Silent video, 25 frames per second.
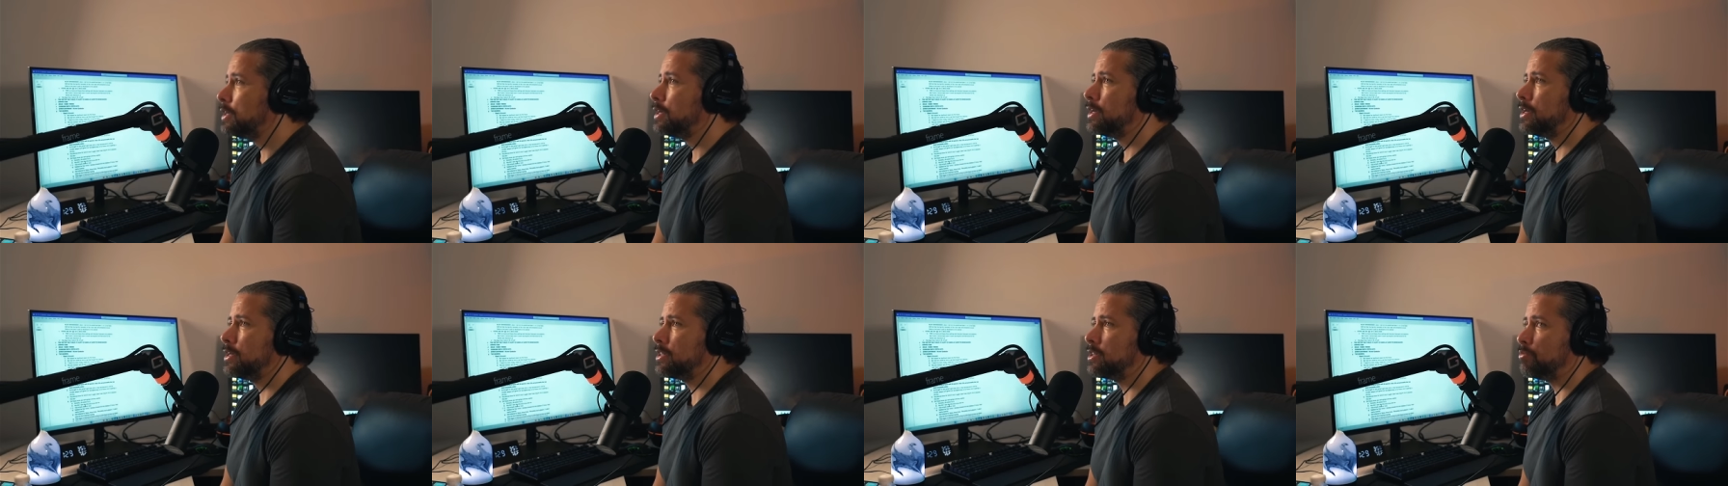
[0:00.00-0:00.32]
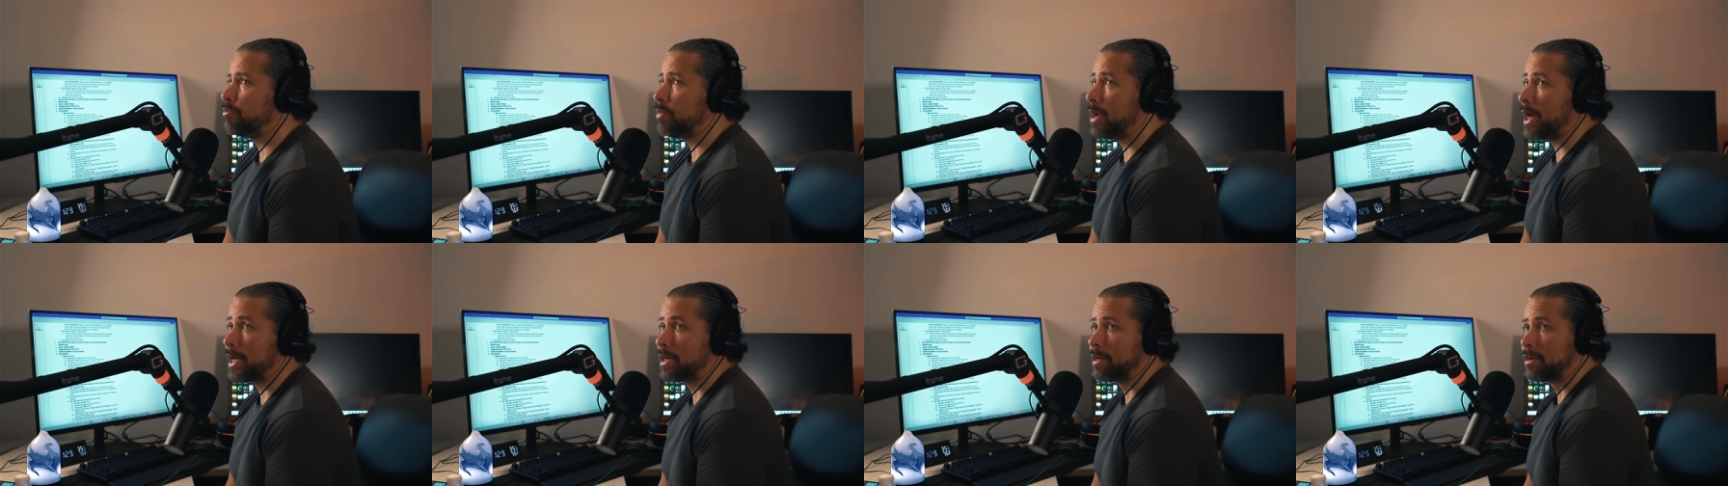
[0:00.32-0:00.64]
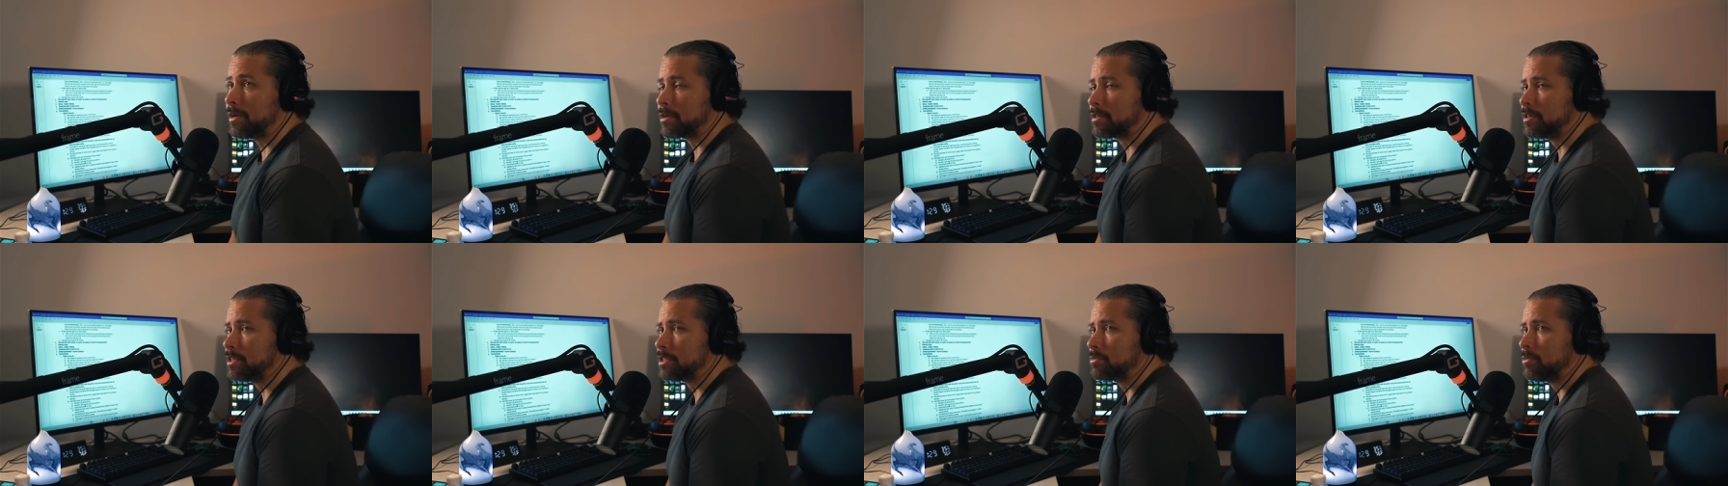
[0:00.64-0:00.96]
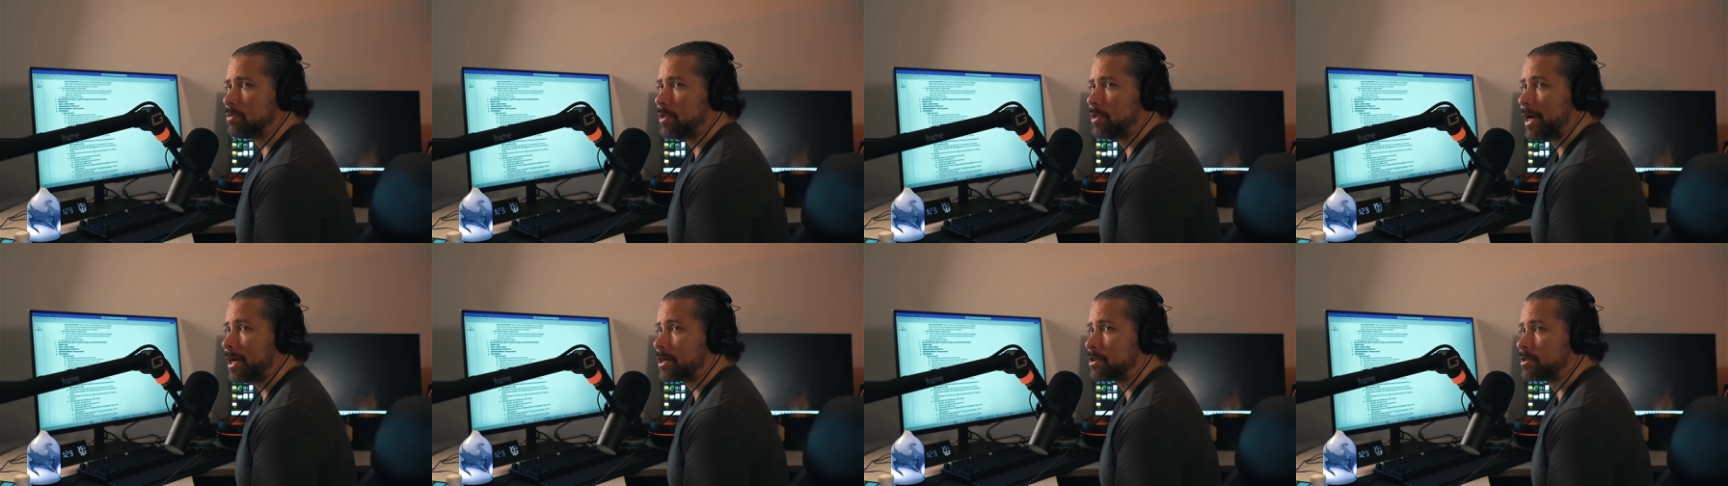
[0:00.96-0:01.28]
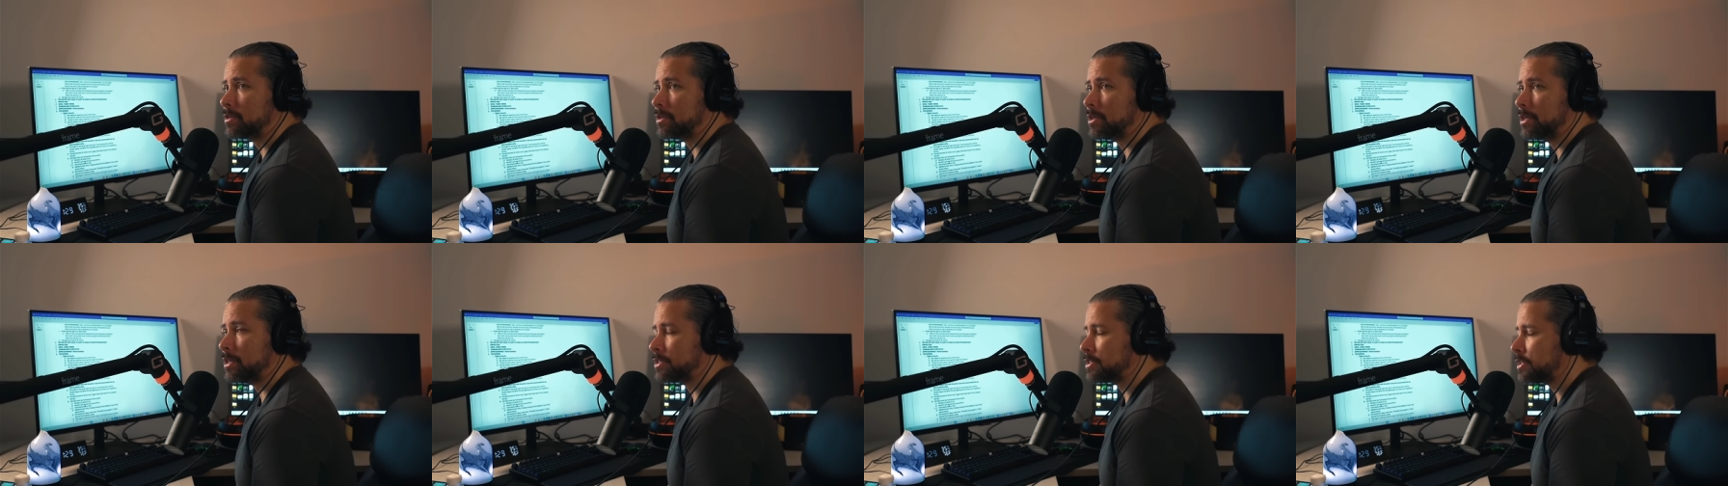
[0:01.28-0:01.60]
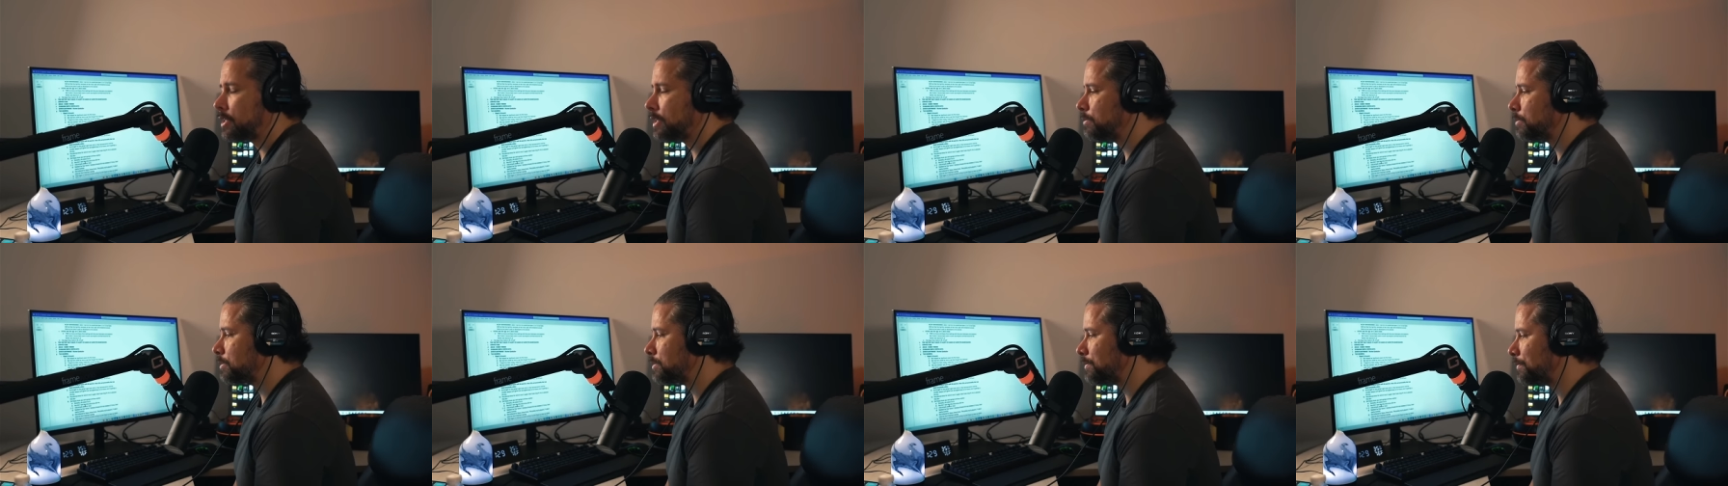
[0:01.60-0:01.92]
And the bad Nicholas, well, actually, his
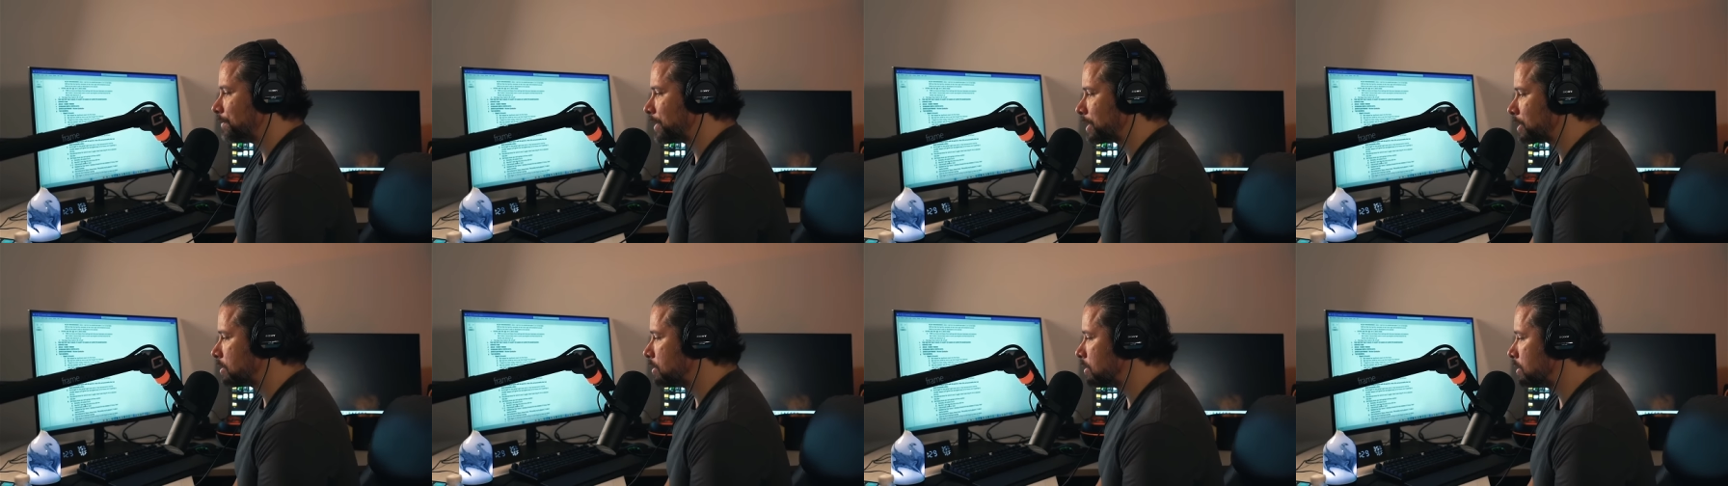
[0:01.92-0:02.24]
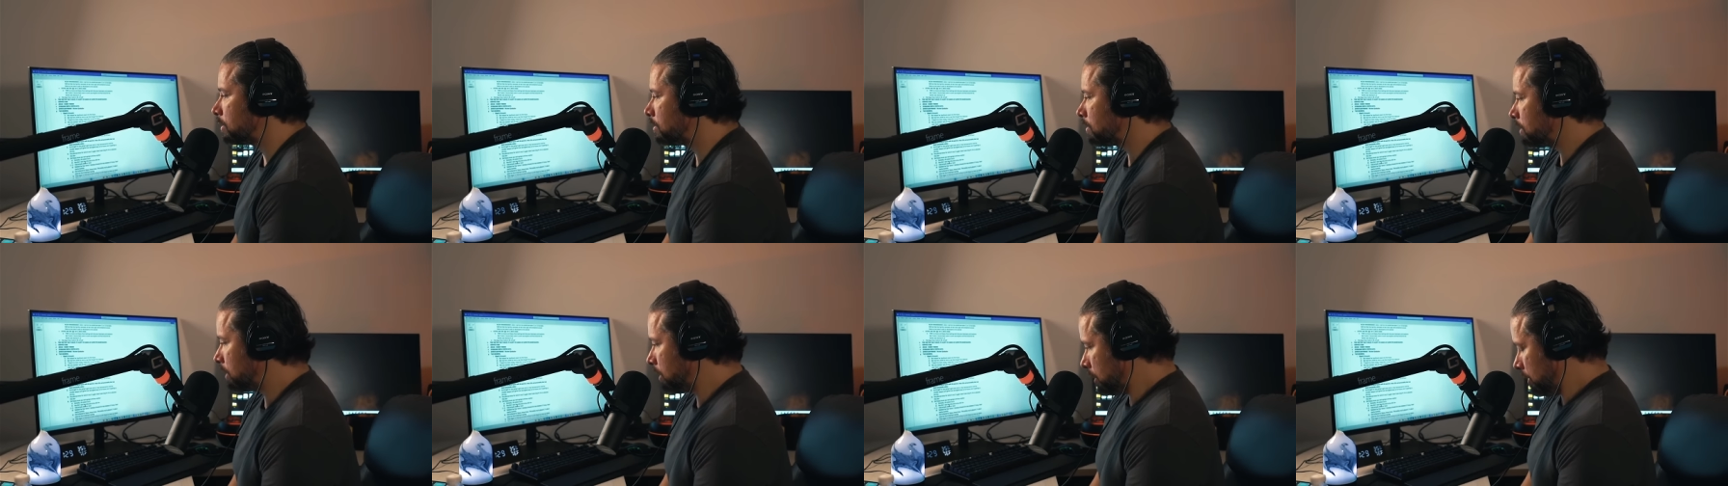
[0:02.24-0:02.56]
name was Victor.